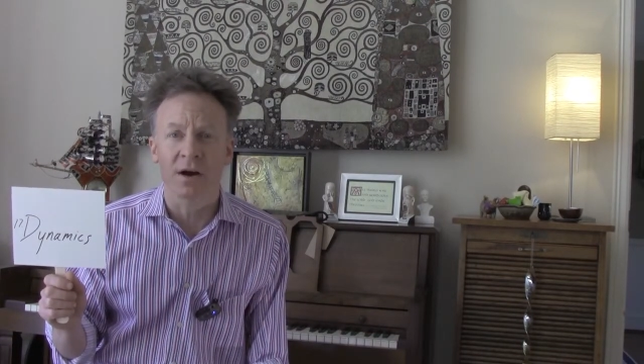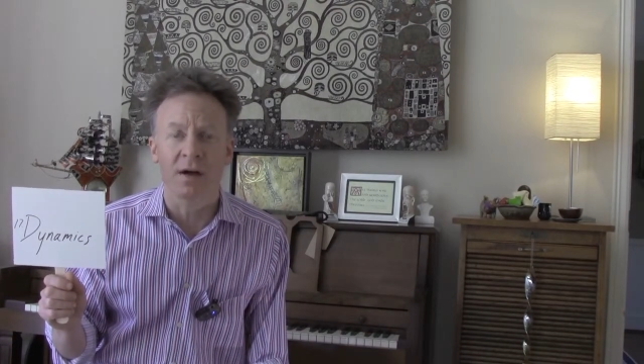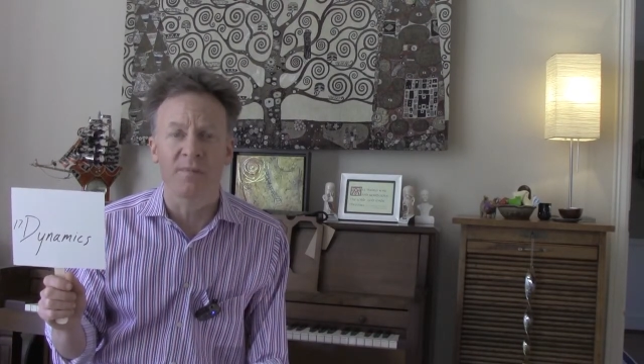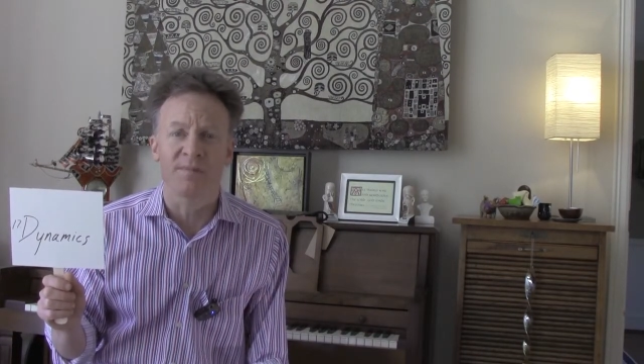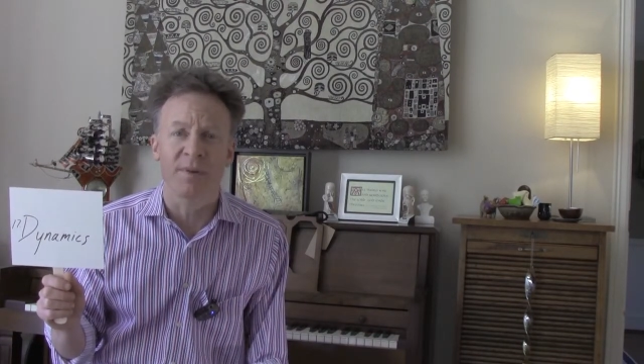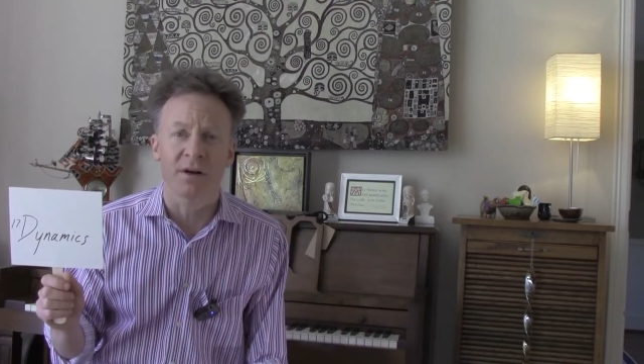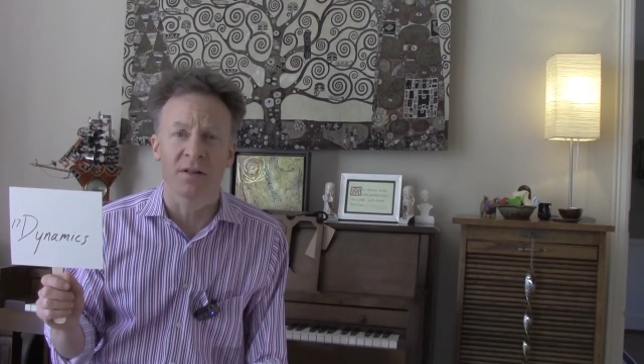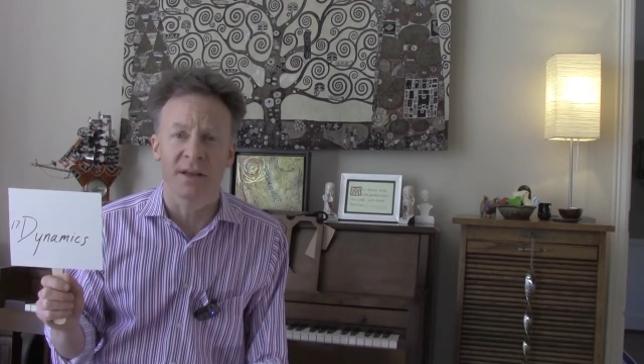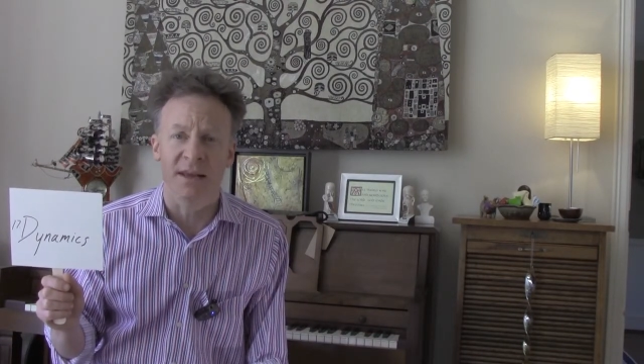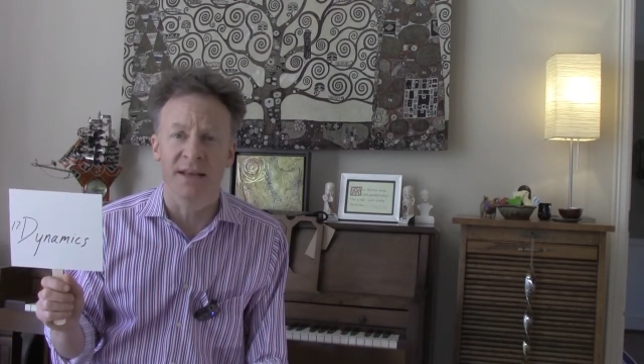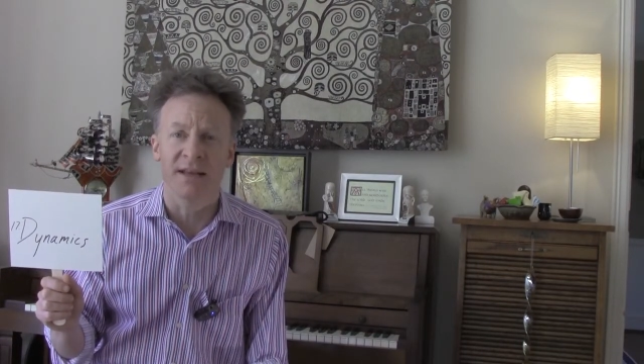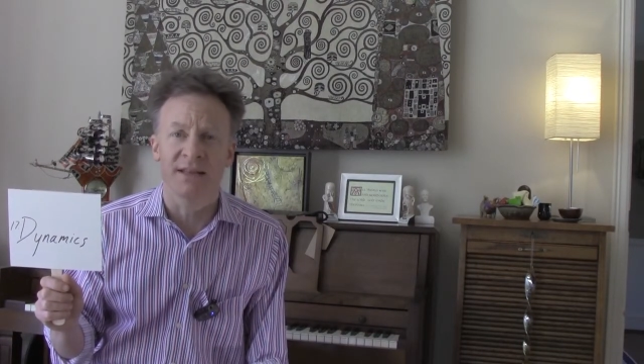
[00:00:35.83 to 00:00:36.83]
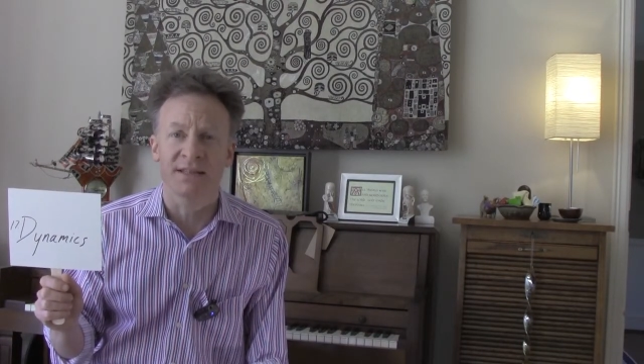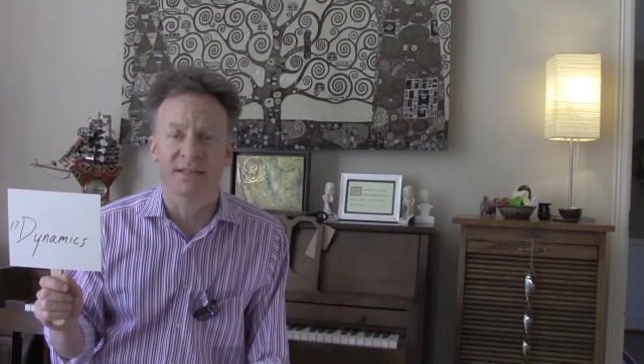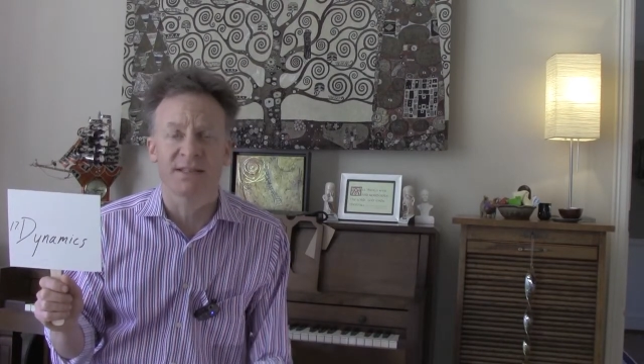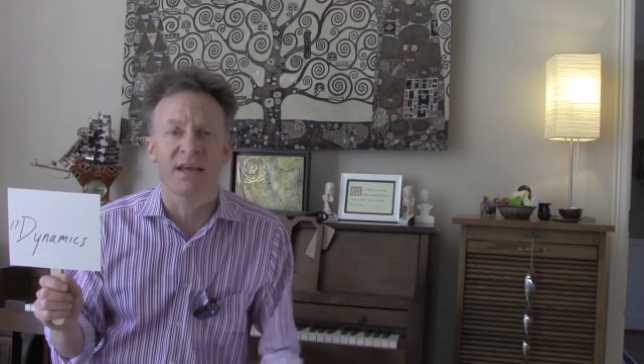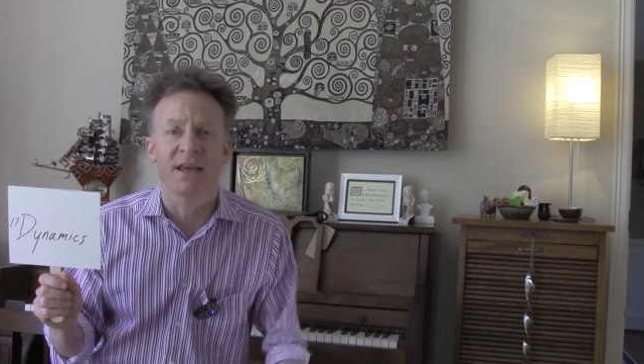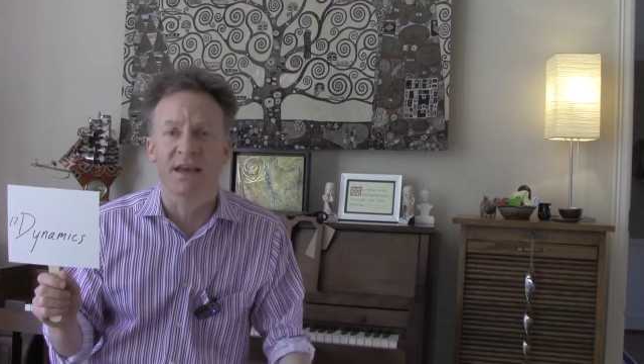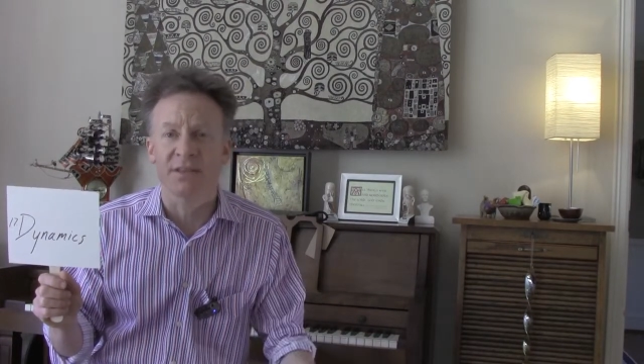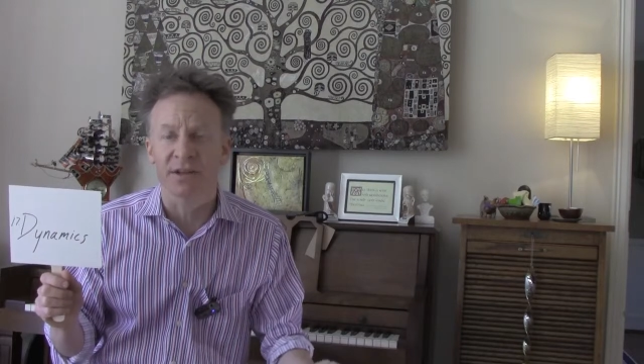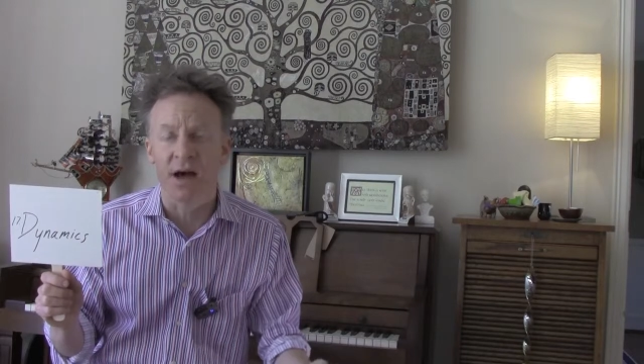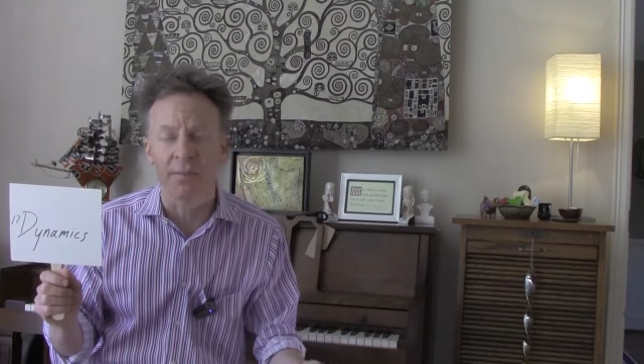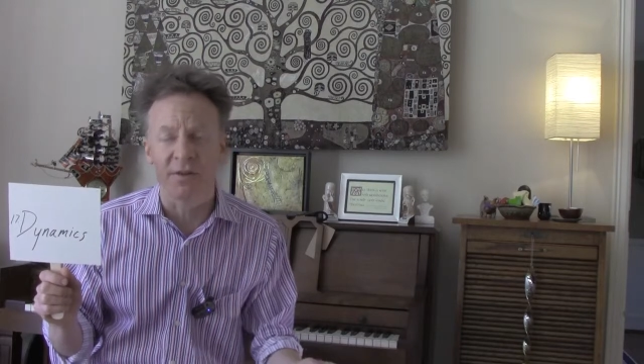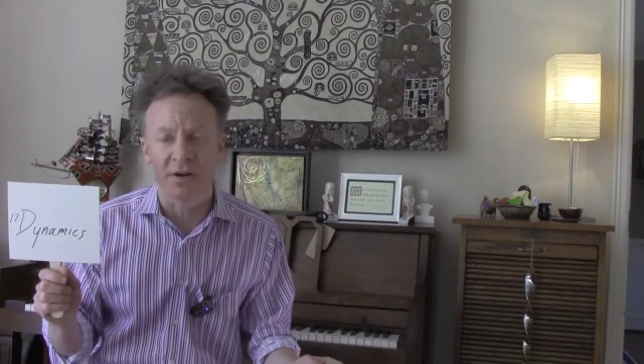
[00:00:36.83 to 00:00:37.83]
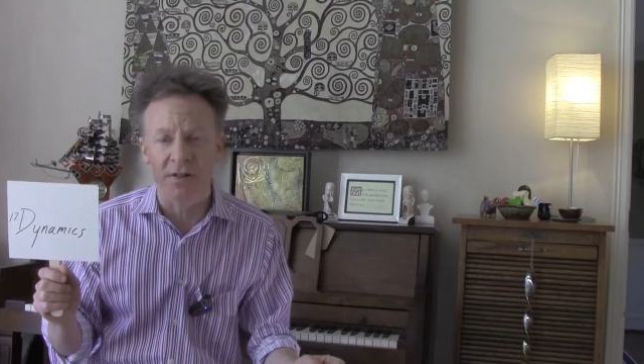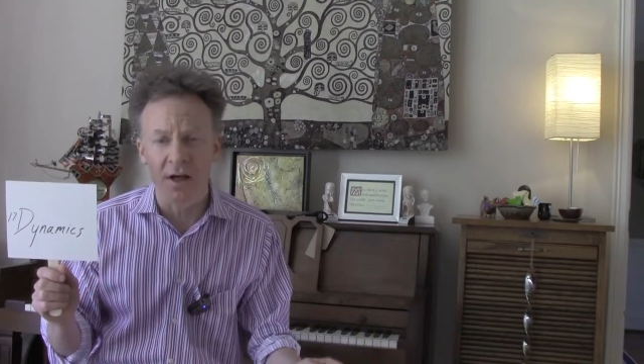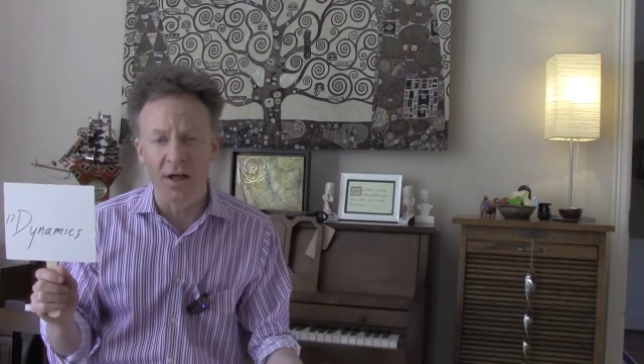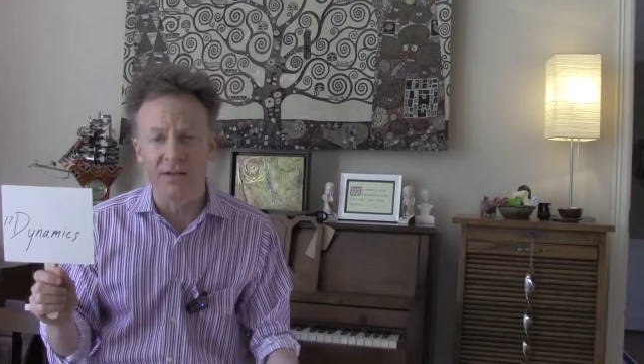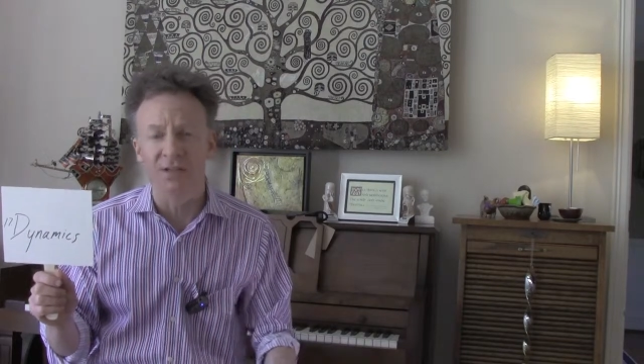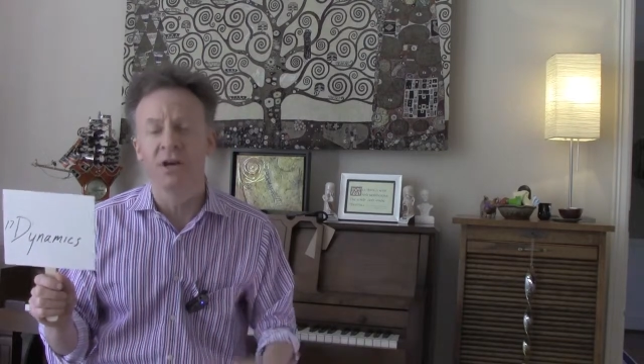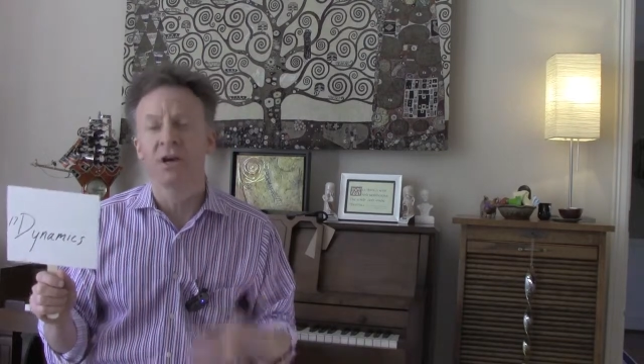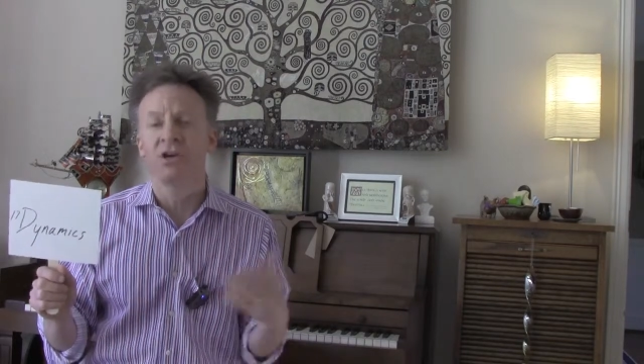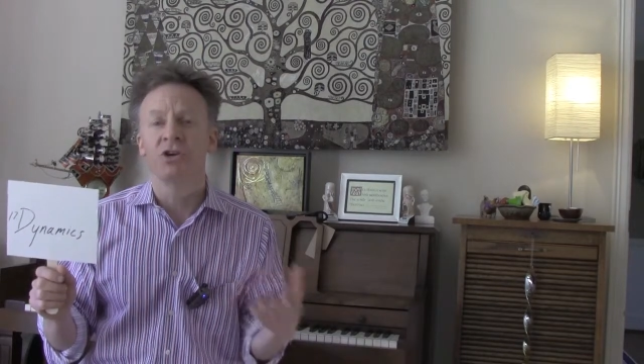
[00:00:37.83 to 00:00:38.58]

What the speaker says: comes barreling in, singing at the top of their lungs,